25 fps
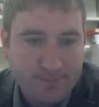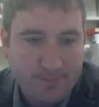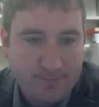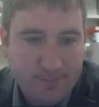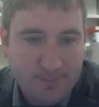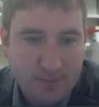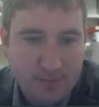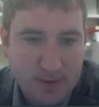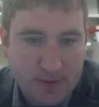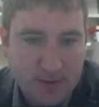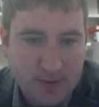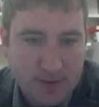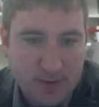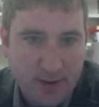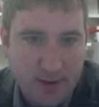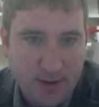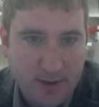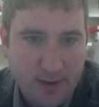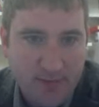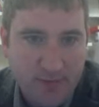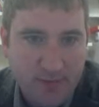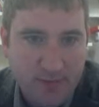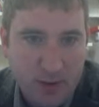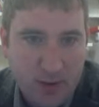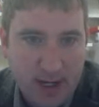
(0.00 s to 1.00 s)
So here I
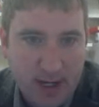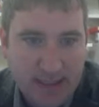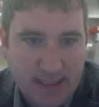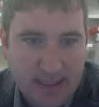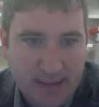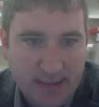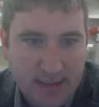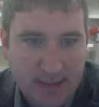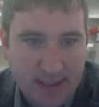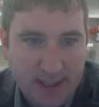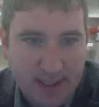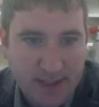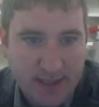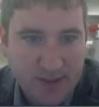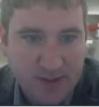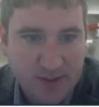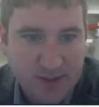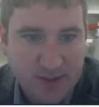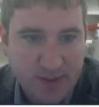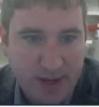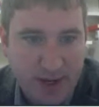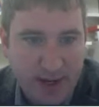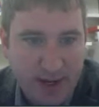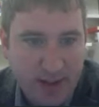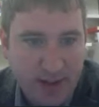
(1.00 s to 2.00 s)
have y is equal to x
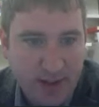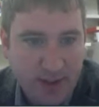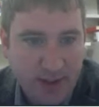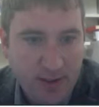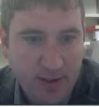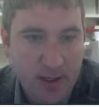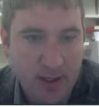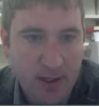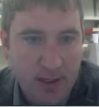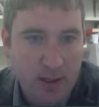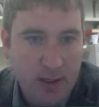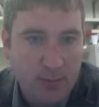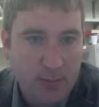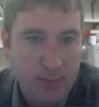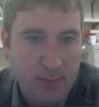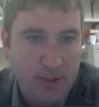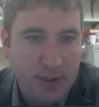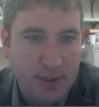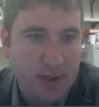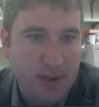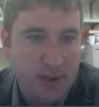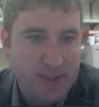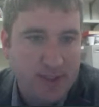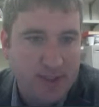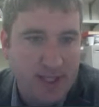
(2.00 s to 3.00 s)
squared. But
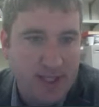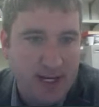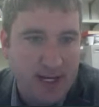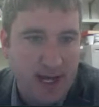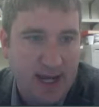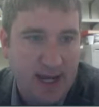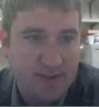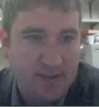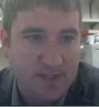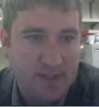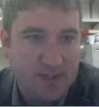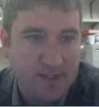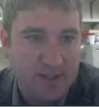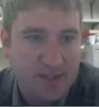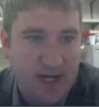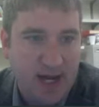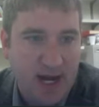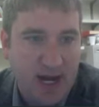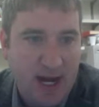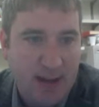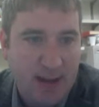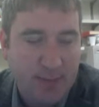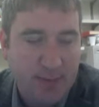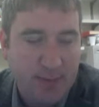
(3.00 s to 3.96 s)
notice that I have to stop